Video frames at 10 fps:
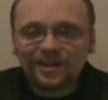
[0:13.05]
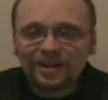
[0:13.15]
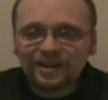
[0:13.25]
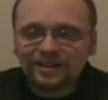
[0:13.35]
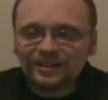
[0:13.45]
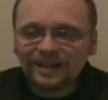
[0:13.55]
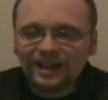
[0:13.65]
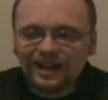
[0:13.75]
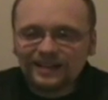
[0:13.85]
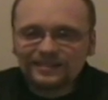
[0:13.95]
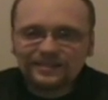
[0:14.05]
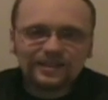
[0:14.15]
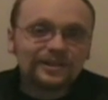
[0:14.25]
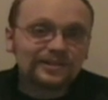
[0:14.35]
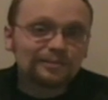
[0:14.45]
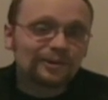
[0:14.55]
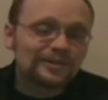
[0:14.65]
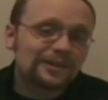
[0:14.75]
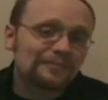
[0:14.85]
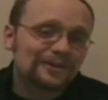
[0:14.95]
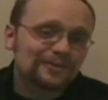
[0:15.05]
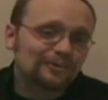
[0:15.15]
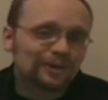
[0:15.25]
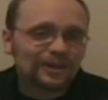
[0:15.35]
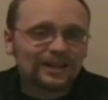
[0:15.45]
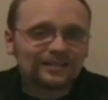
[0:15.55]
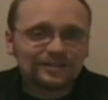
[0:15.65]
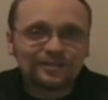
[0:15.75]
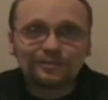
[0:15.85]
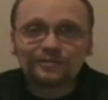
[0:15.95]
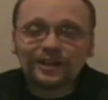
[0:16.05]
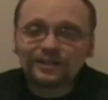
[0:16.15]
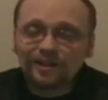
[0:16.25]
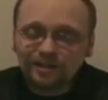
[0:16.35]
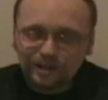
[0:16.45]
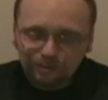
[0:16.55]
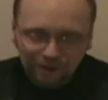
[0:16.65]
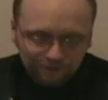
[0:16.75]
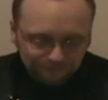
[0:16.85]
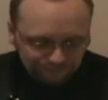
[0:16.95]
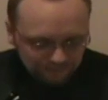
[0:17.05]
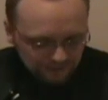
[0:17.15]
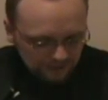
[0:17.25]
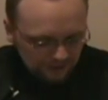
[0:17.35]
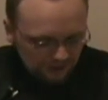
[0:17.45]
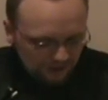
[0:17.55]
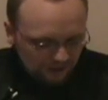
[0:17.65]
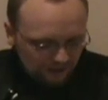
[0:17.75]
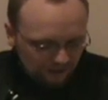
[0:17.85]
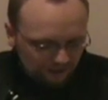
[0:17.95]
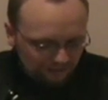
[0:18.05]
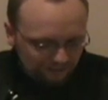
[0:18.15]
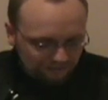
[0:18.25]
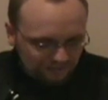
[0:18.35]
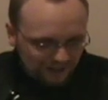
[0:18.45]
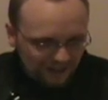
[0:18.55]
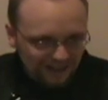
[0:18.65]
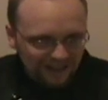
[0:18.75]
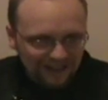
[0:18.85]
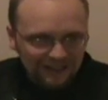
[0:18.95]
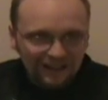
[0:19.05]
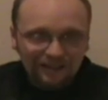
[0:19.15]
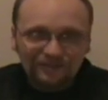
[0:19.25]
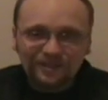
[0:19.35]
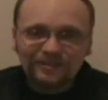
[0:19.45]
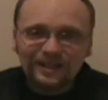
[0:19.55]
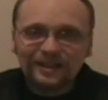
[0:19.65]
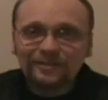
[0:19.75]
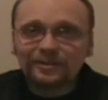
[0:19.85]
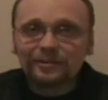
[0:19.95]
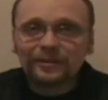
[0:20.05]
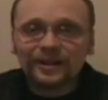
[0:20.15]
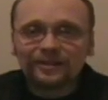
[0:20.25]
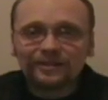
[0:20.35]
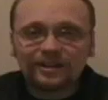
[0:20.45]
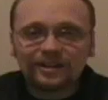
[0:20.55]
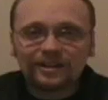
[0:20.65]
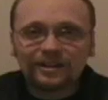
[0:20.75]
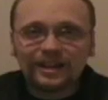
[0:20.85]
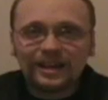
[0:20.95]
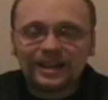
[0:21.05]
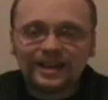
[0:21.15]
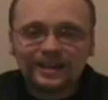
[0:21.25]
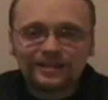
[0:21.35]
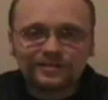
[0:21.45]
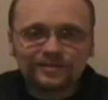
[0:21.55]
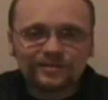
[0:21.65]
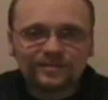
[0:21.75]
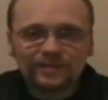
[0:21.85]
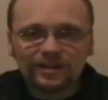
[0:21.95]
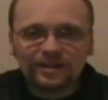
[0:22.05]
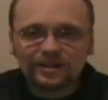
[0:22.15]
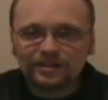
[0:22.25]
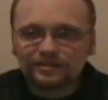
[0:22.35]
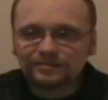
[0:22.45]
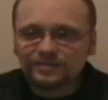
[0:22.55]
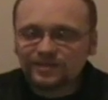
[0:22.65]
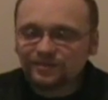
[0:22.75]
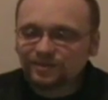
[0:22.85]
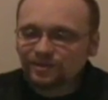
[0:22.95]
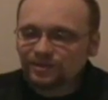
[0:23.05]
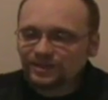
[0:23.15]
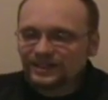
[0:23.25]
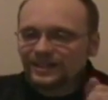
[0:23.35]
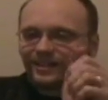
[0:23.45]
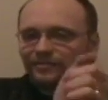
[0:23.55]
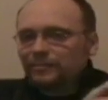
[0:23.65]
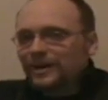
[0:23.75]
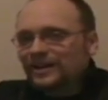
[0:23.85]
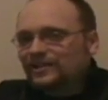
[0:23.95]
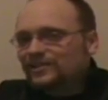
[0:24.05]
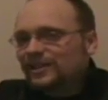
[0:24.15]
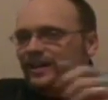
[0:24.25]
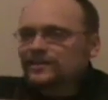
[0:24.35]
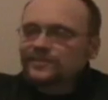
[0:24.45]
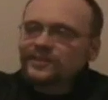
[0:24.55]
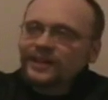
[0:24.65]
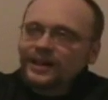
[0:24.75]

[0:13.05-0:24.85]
I take classes part-time. I also work at the U of I Law Library. And I found out about Anne's civil informatics class.